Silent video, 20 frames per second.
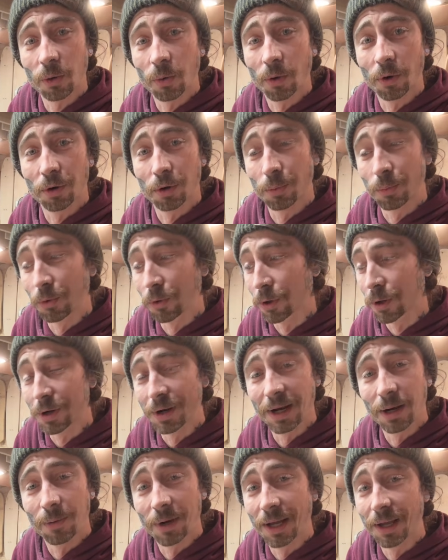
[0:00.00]
ordered a board,
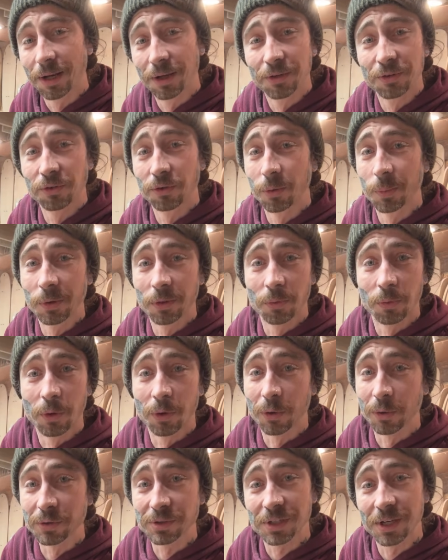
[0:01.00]
and I ran into him at the
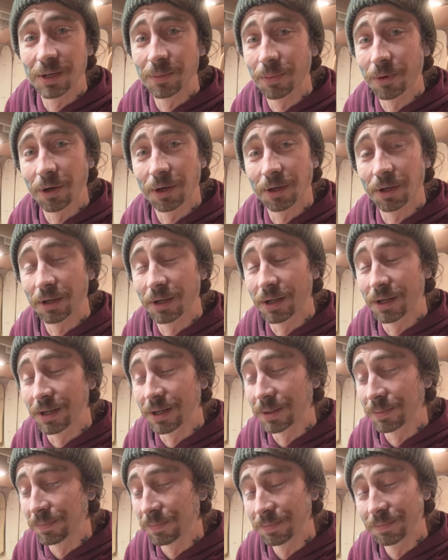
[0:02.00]
local skate park
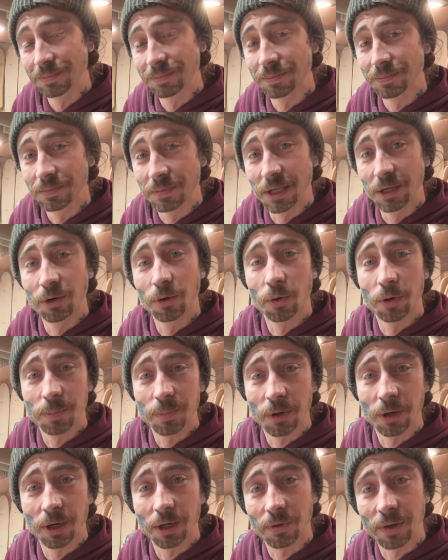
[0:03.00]
indoor
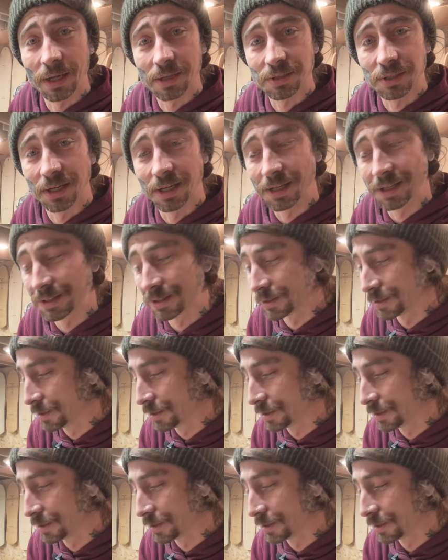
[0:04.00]
park last night.